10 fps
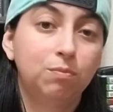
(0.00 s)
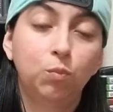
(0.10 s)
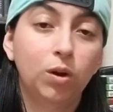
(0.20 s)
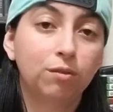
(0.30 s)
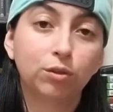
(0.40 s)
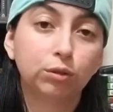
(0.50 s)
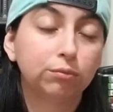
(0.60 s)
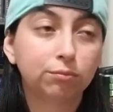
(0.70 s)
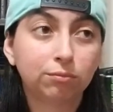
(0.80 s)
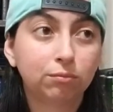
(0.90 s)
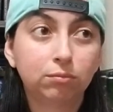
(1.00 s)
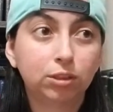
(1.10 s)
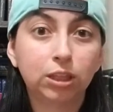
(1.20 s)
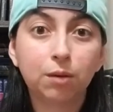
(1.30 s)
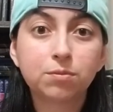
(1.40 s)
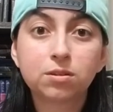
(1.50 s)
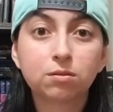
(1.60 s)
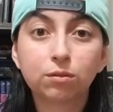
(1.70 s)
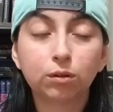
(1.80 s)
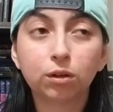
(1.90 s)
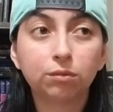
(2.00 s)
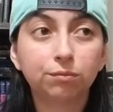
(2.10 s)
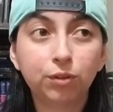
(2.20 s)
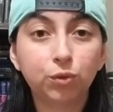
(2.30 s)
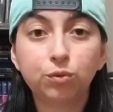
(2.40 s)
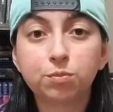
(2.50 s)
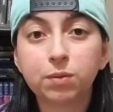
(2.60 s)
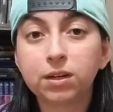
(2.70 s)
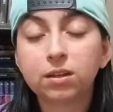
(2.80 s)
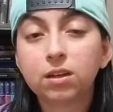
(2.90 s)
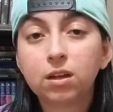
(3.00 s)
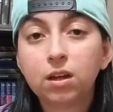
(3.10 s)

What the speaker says: whatever subs or views, but